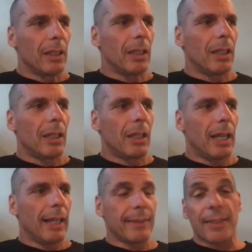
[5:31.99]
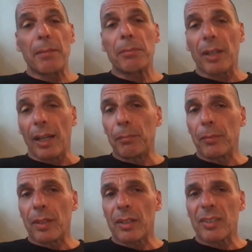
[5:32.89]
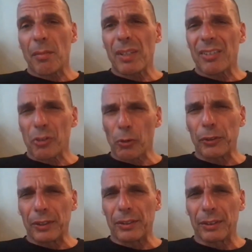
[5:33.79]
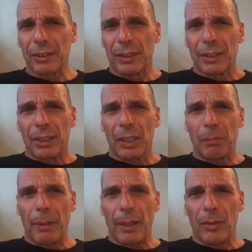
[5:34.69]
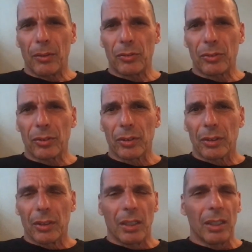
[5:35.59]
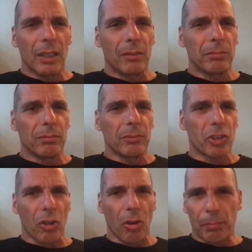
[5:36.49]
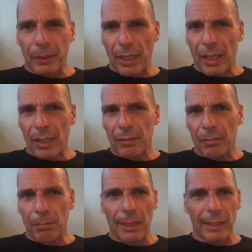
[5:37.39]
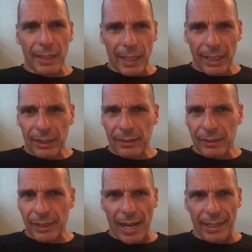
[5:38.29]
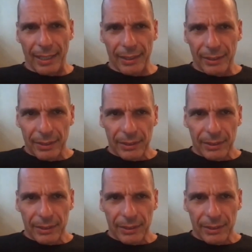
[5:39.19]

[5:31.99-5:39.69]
At the same time, there's something sordid about Skopje, Belgrade, Tirana,